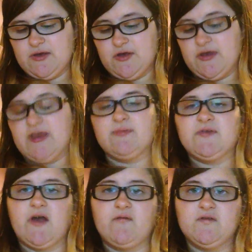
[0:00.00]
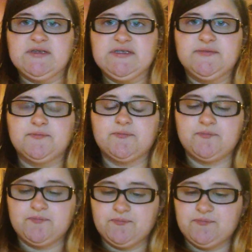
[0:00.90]
you give to others.
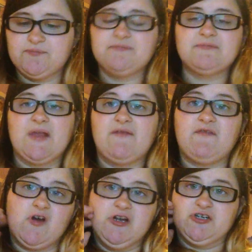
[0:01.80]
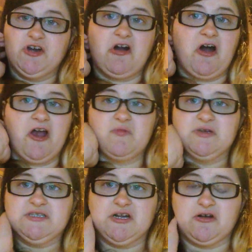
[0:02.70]
Very true. I
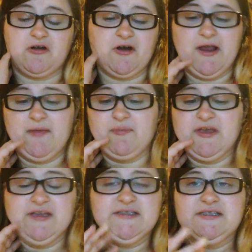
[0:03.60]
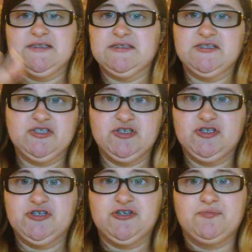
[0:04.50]
almost started crying because this is so
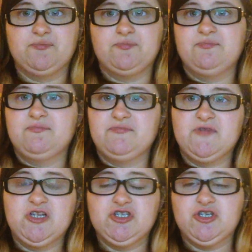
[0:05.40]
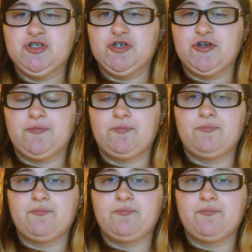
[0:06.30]
true. It's so true.